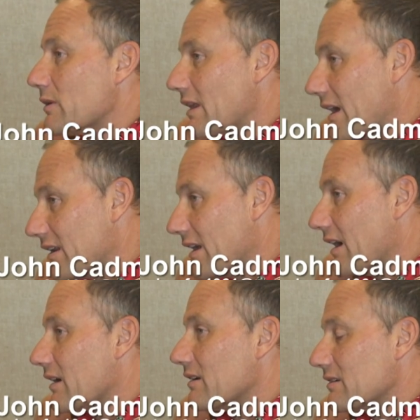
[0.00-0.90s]
With that.
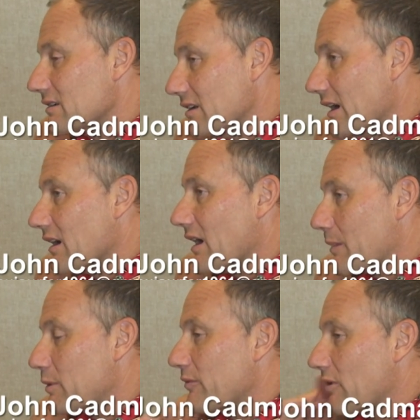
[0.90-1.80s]
Yeah. Yeah, I
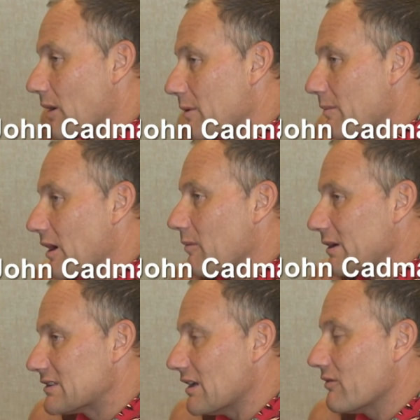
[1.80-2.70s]
prefer almond milk
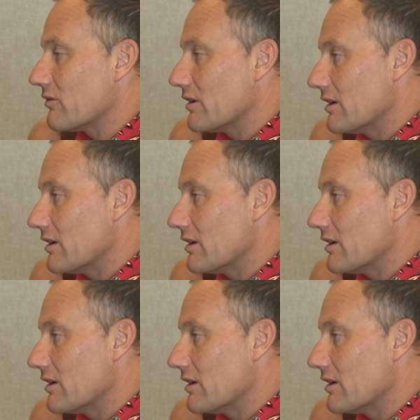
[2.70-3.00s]
myself.